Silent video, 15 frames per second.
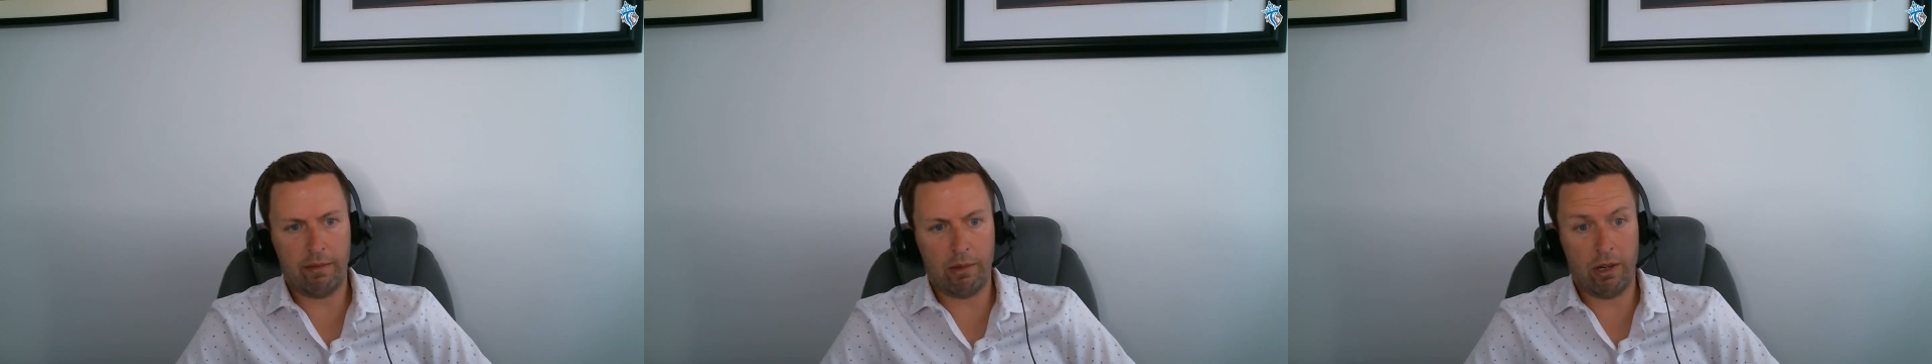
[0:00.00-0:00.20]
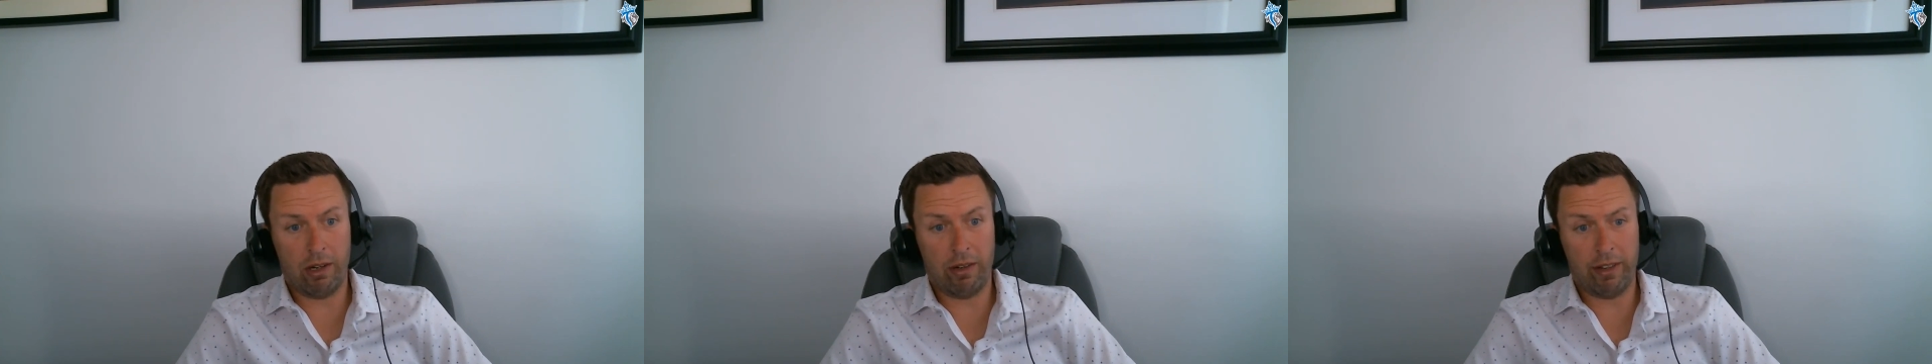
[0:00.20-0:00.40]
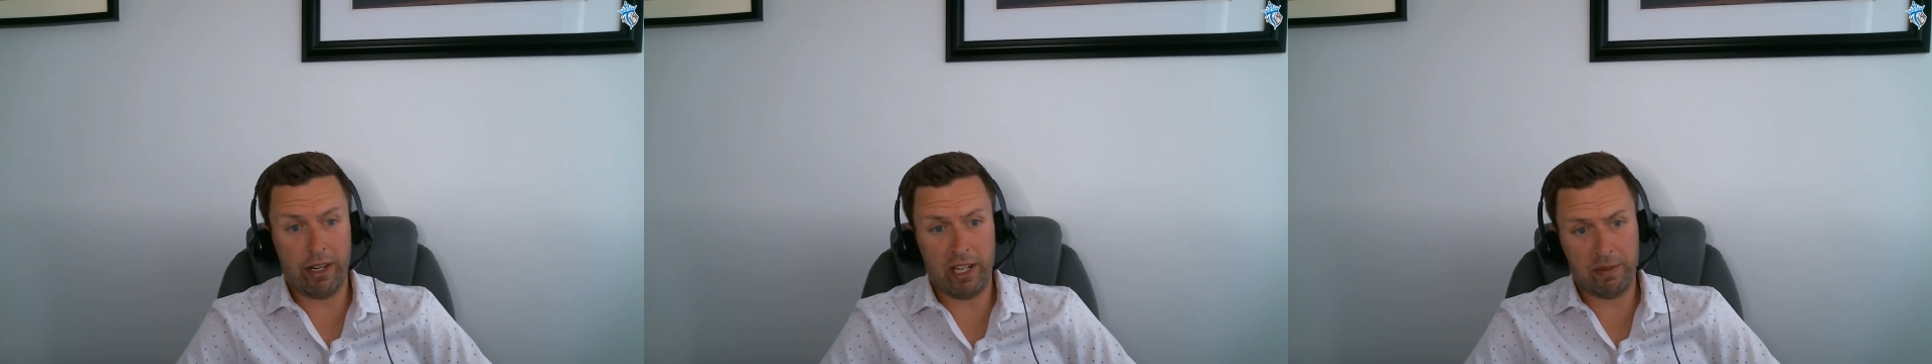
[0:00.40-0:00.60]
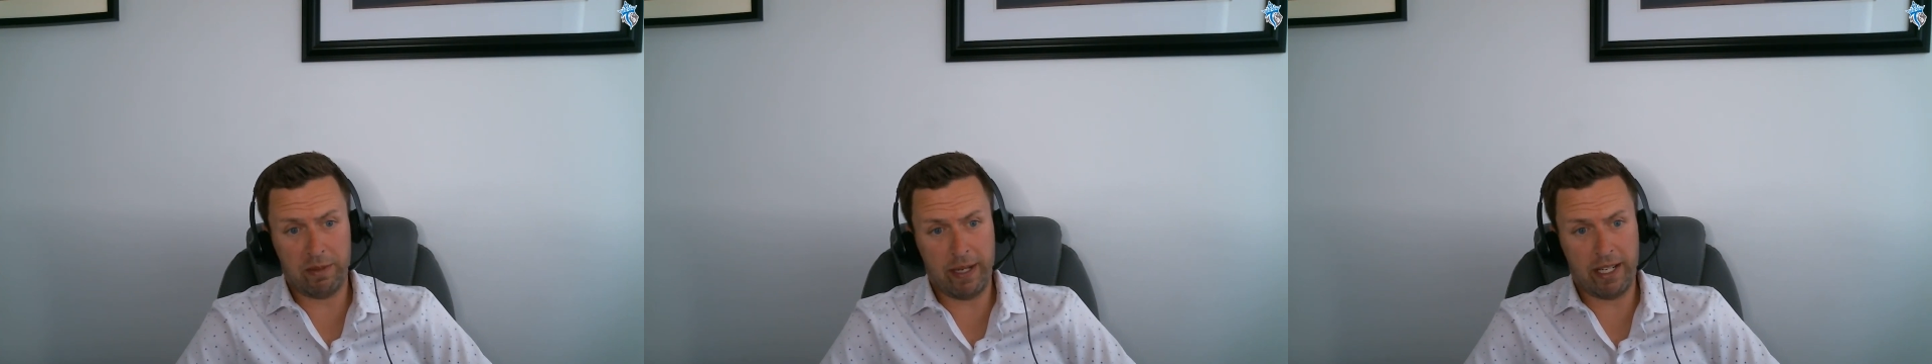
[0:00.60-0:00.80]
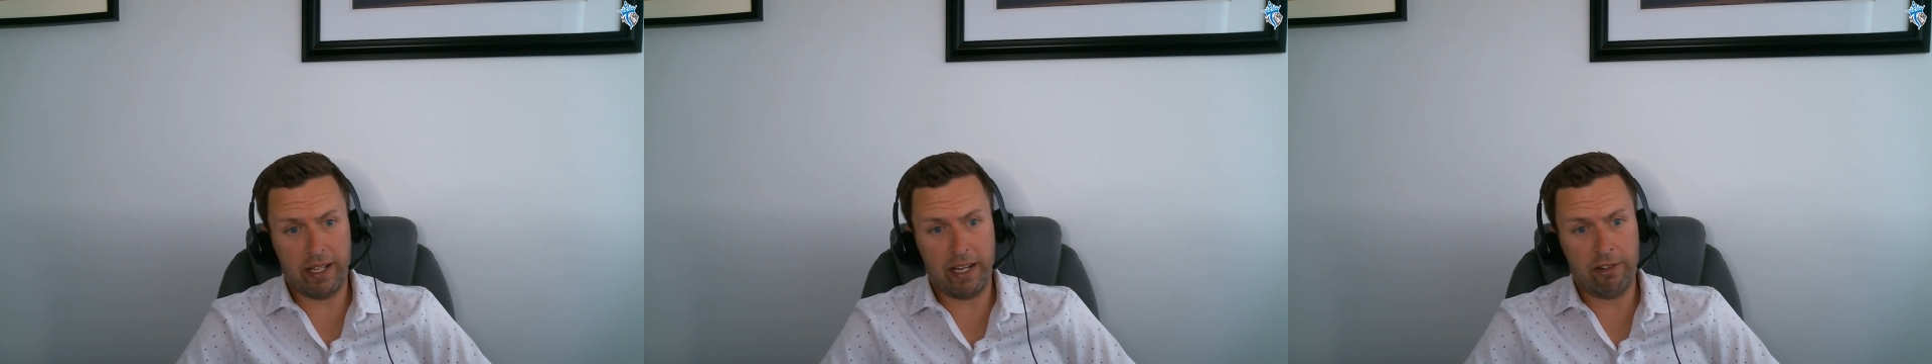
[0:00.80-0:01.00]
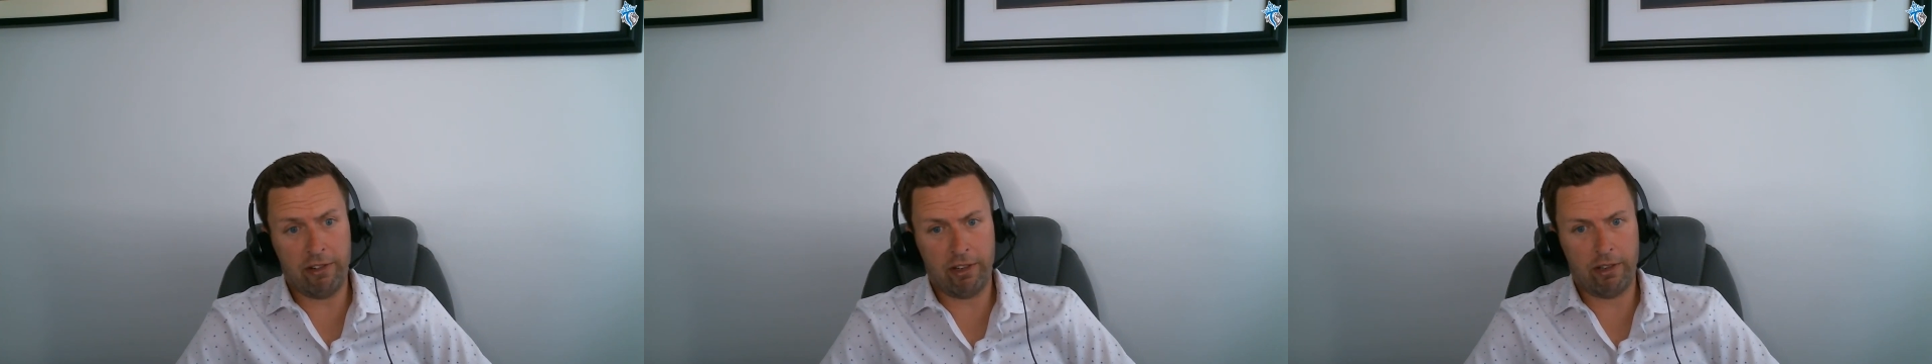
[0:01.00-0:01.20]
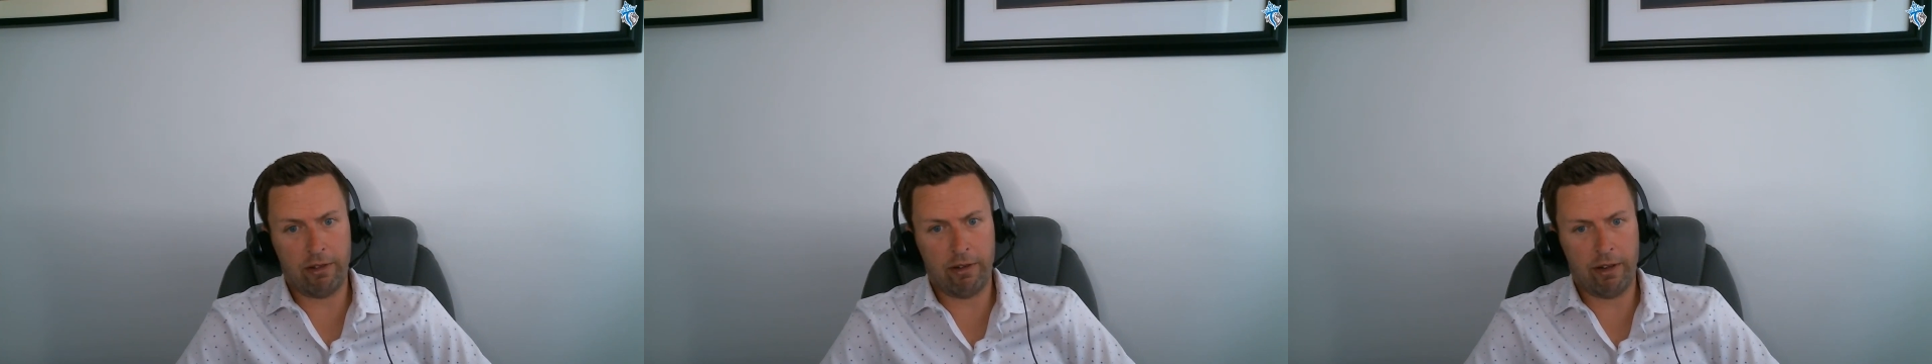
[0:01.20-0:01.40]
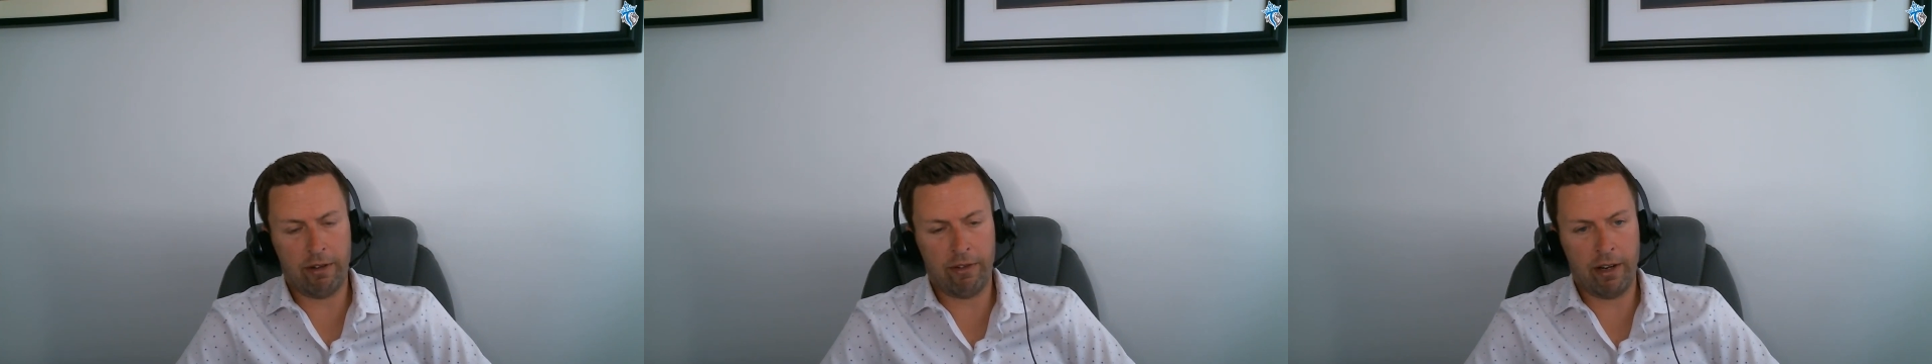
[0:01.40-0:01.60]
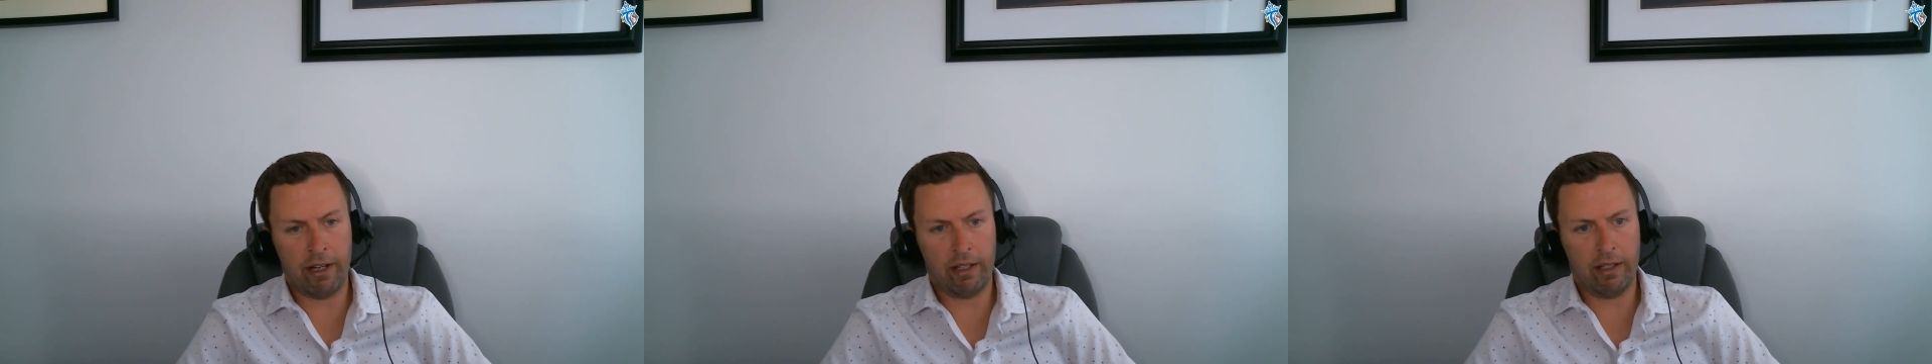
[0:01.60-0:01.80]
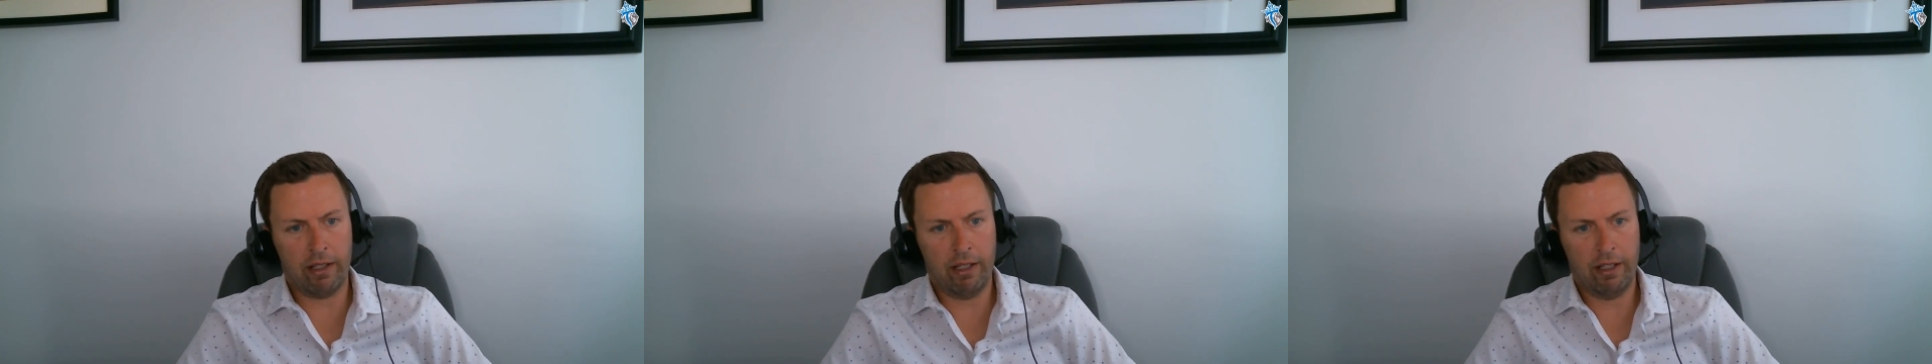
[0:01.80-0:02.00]
more of an expectation, quite
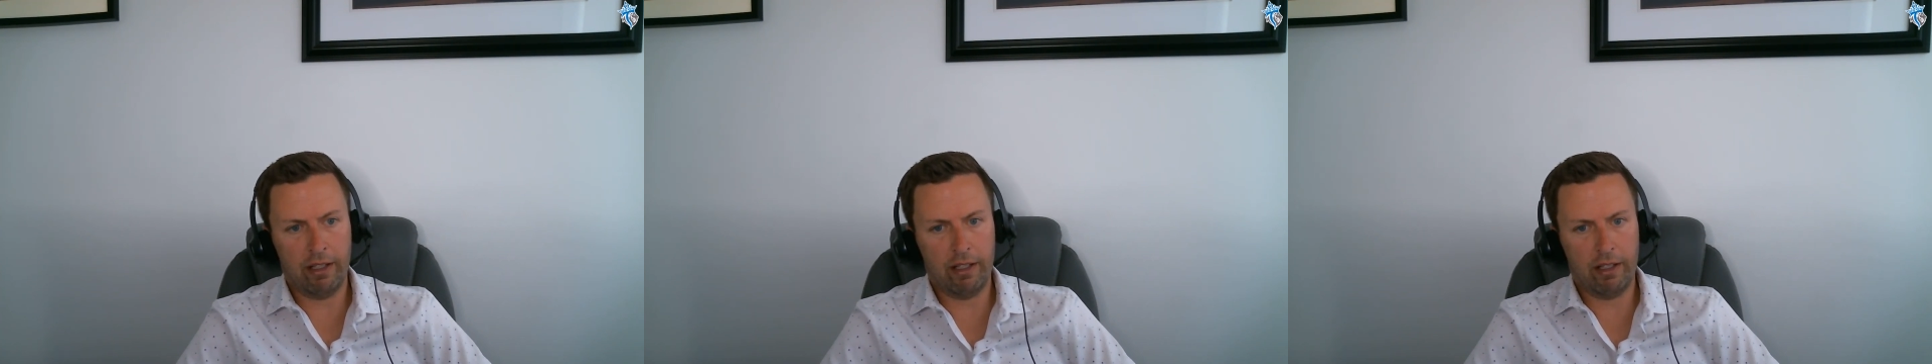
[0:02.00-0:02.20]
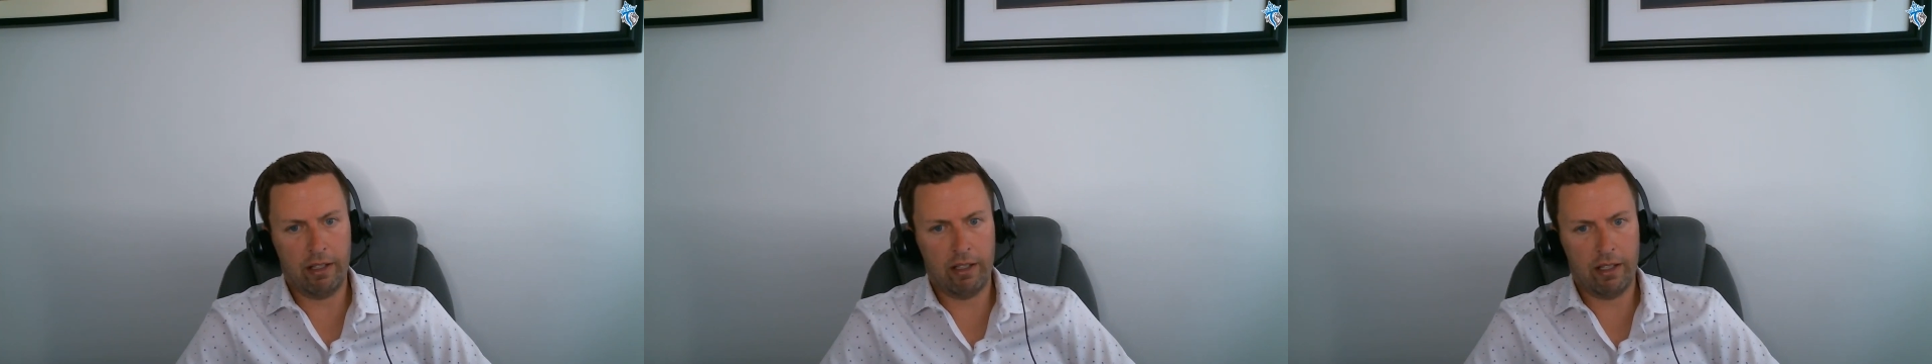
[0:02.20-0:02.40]
frankly.